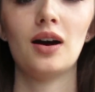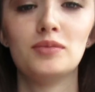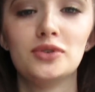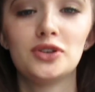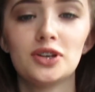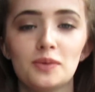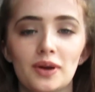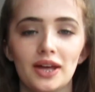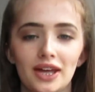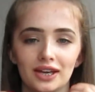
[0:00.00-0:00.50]
I'm
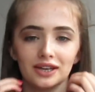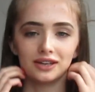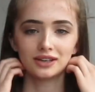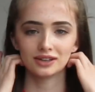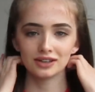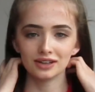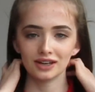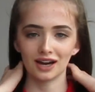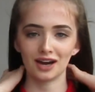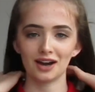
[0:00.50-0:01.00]
doing.
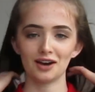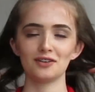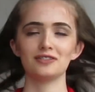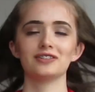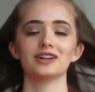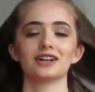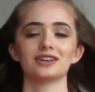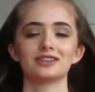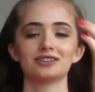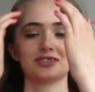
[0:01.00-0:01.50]
Oh, I
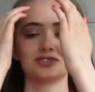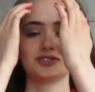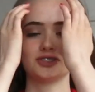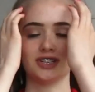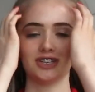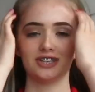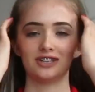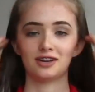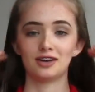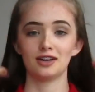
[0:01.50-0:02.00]
feel like such
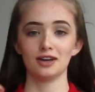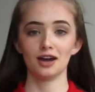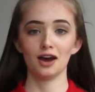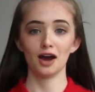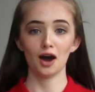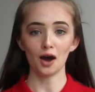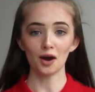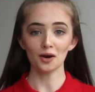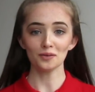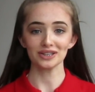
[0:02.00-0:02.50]
an idiot.
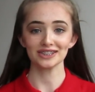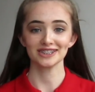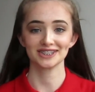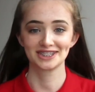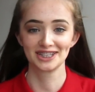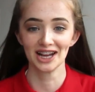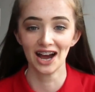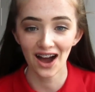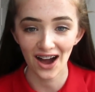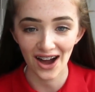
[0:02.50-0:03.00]
Oh, it
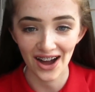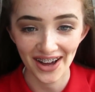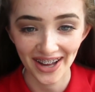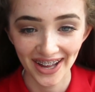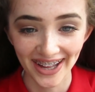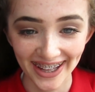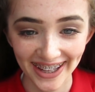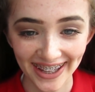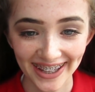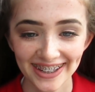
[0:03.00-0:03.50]

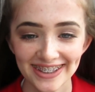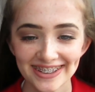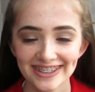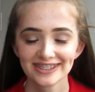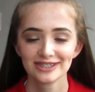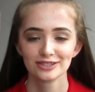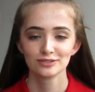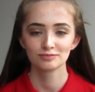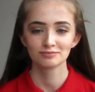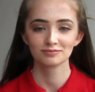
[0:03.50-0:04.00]
started!
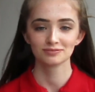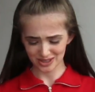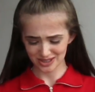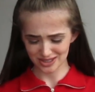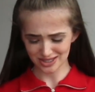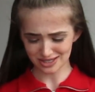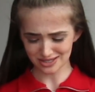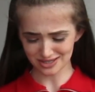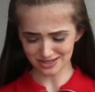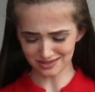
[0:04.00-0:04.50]

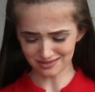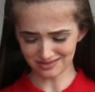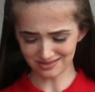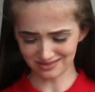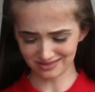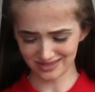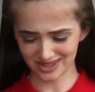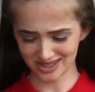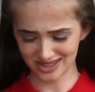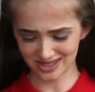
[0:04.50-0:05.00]
This
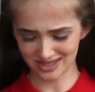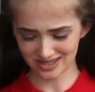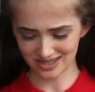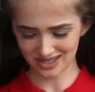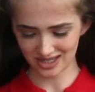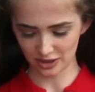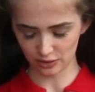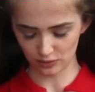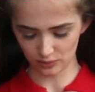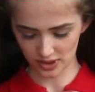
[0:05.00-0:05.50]

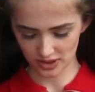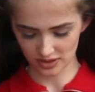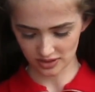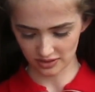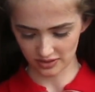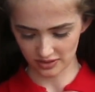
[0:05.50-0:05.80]
isn't it. Where's the